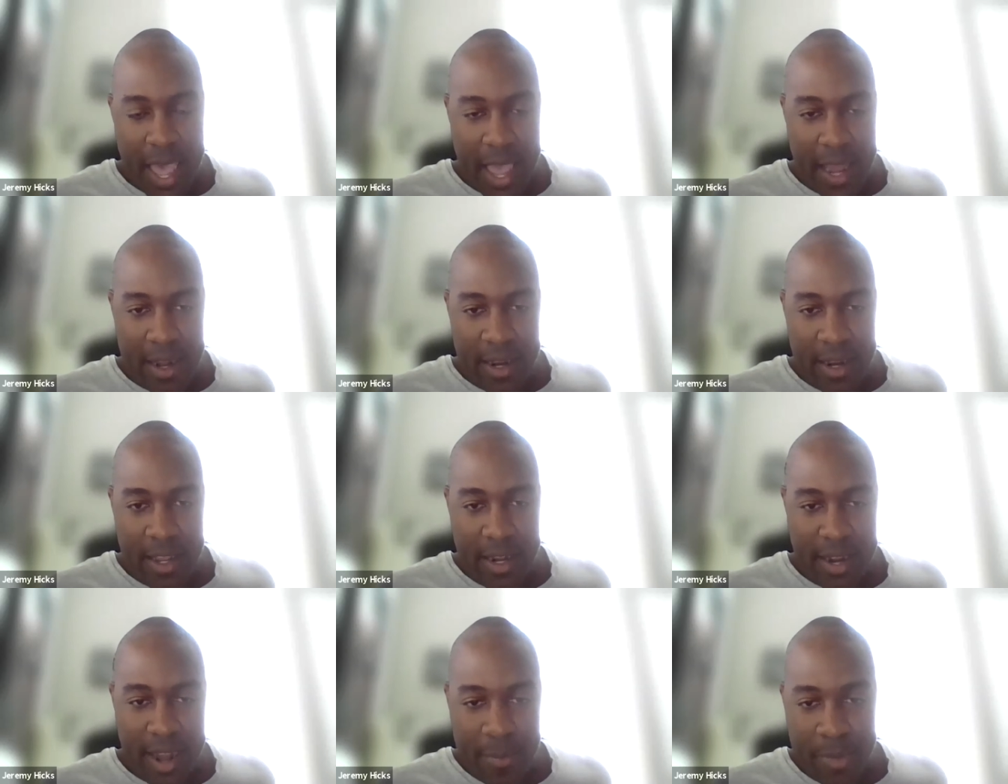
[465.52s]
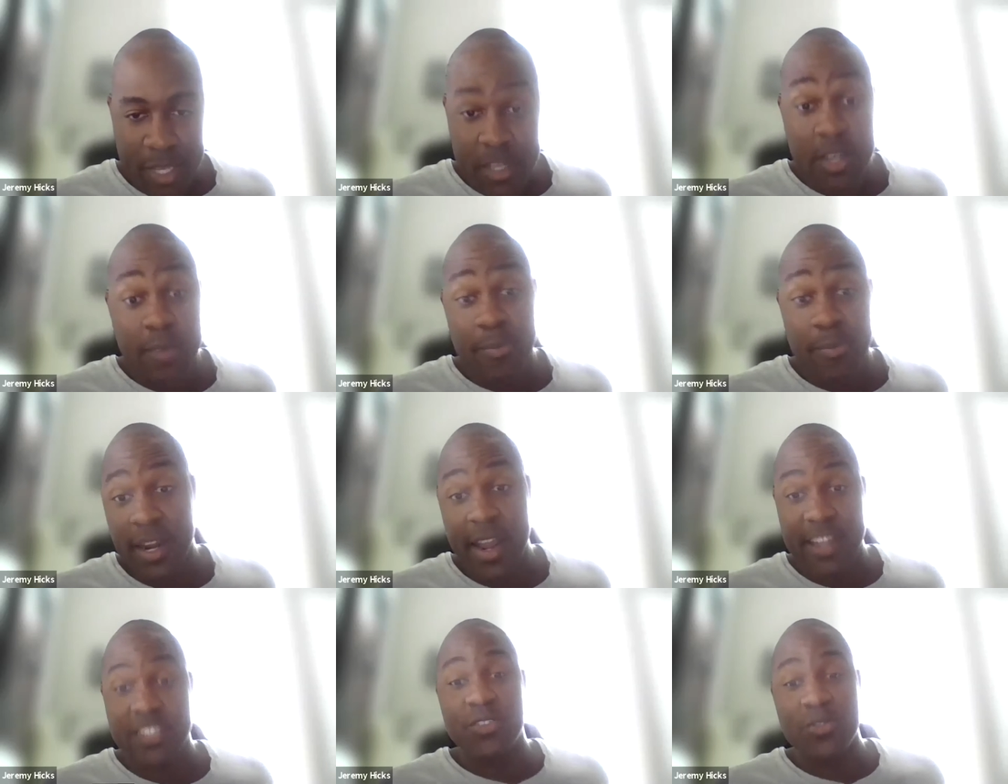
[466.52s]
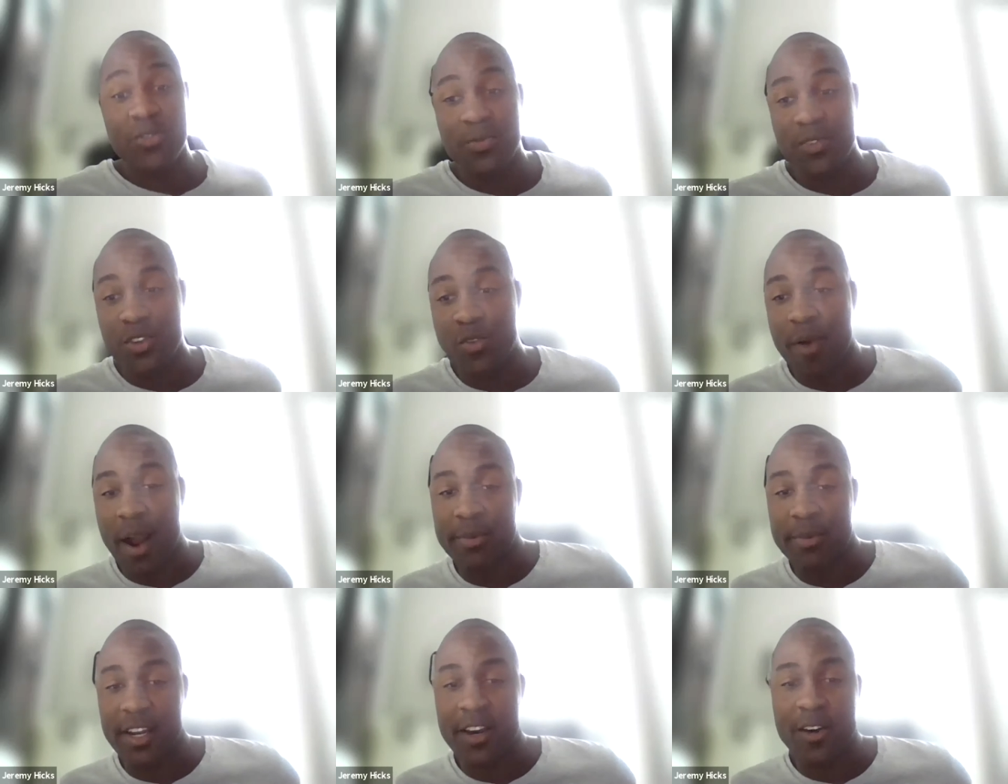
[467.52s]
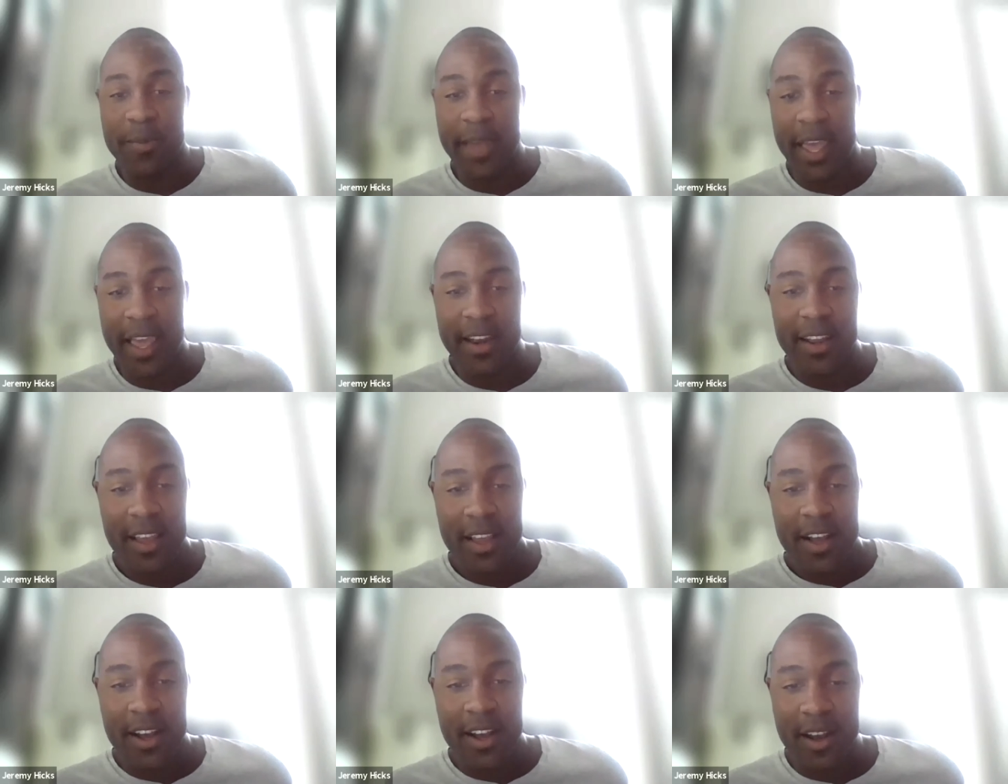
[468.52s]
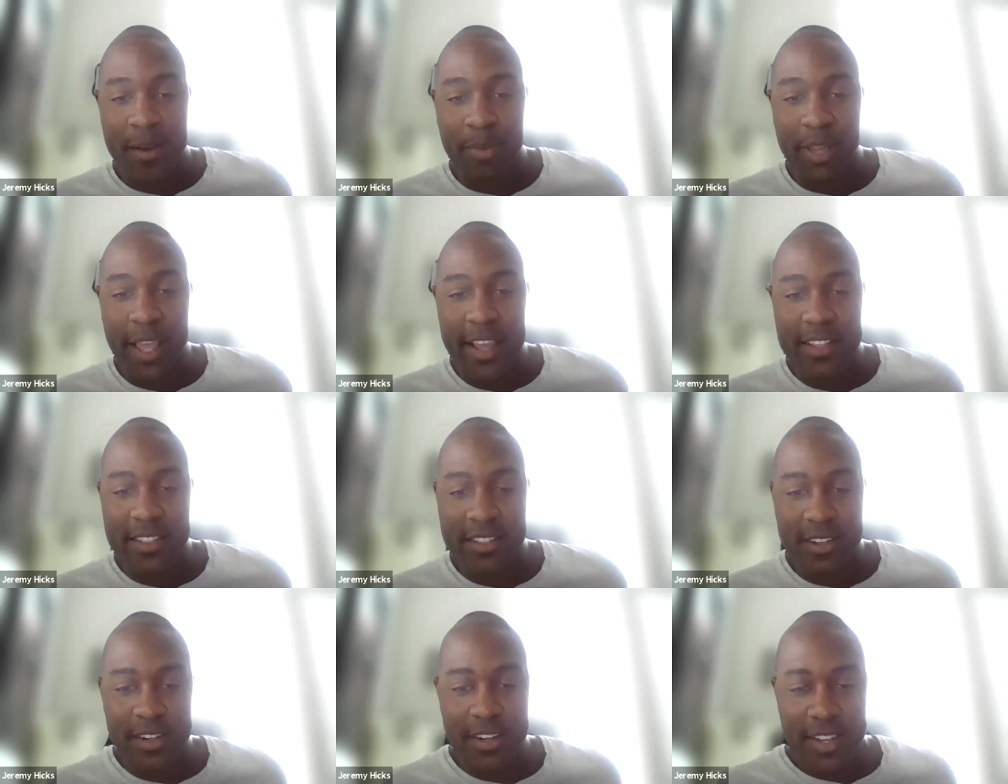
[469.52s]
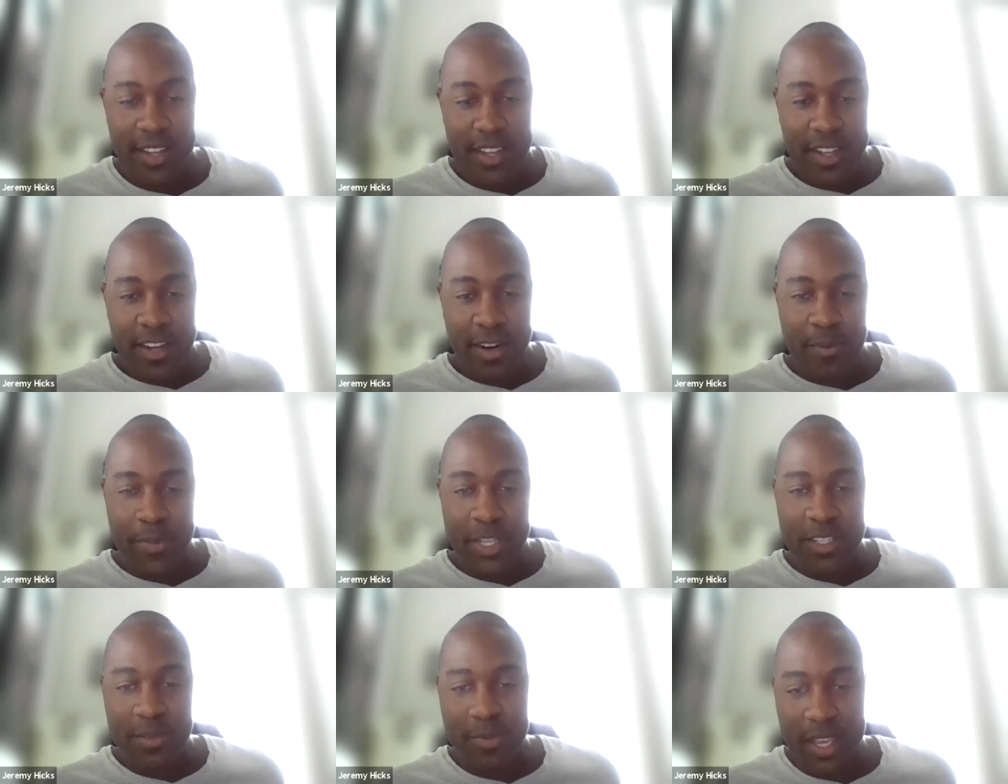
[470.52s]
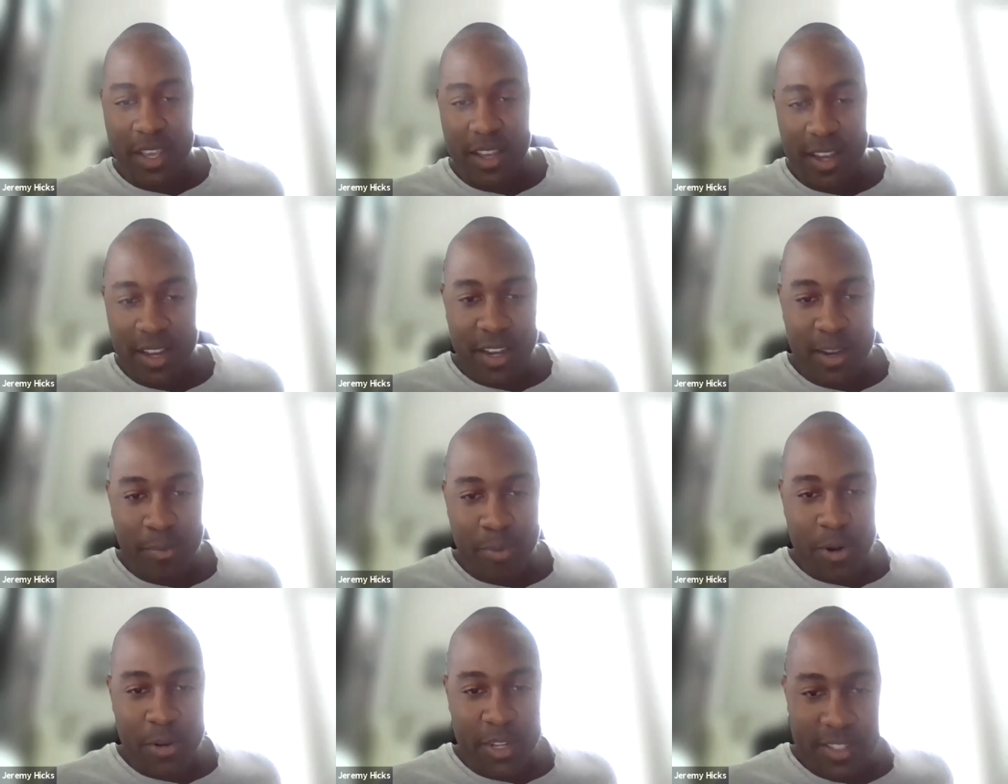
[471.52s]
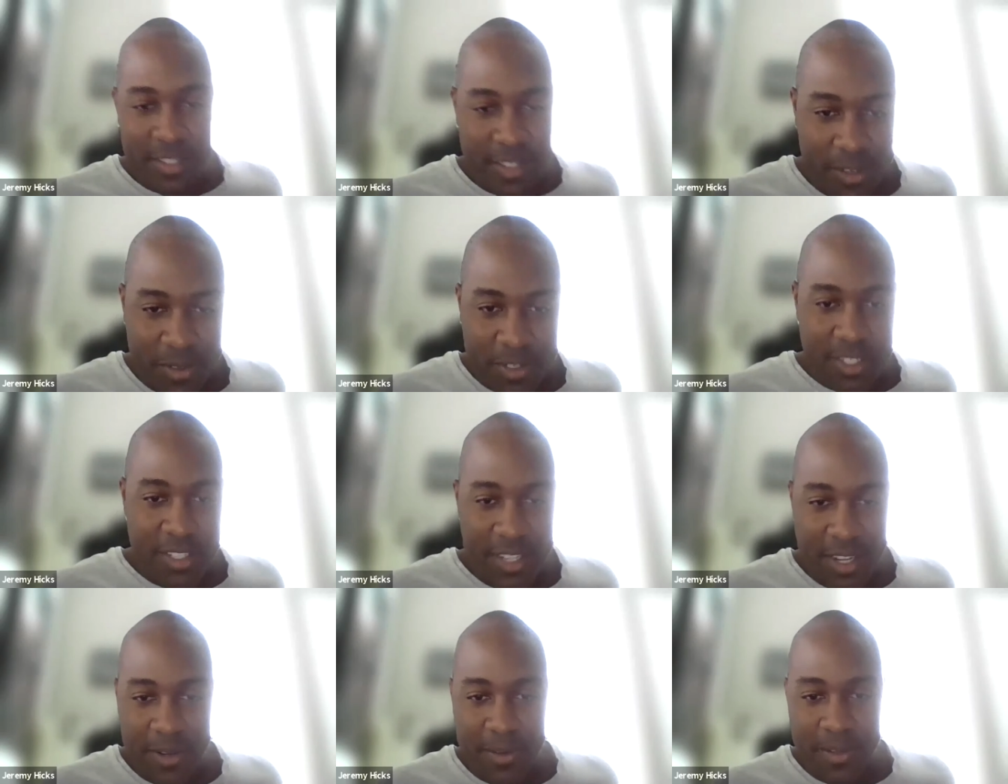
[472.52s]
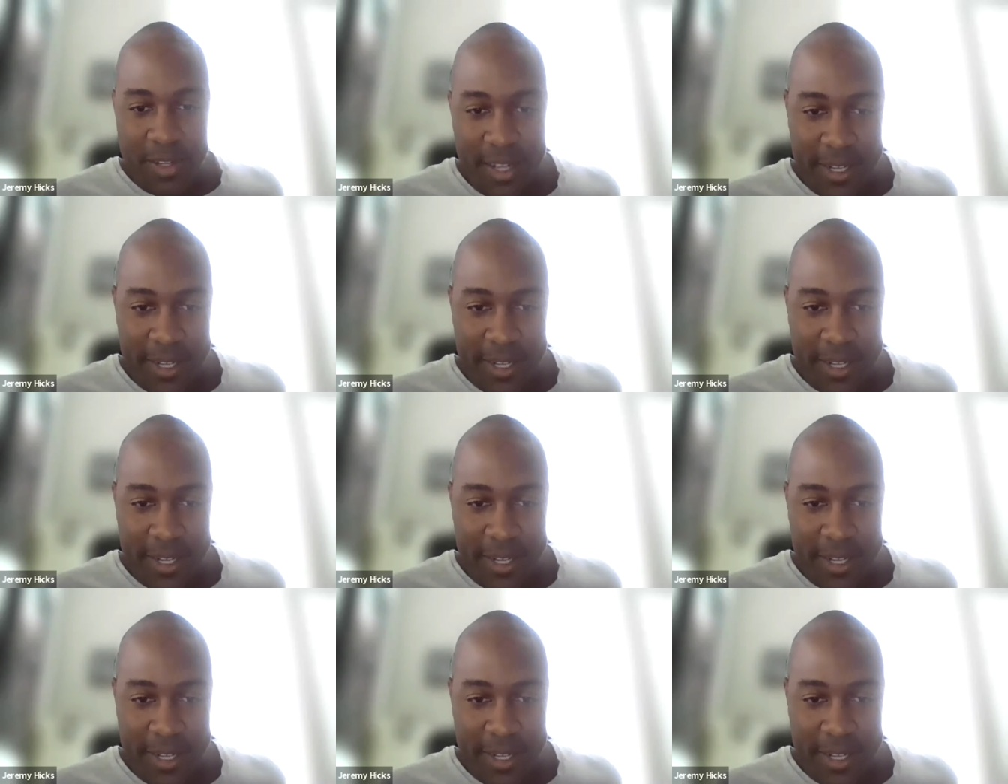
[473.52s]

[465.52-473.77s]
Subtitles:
and then I'll be good. But as you probably know, man, plans are meant to be broken usually. So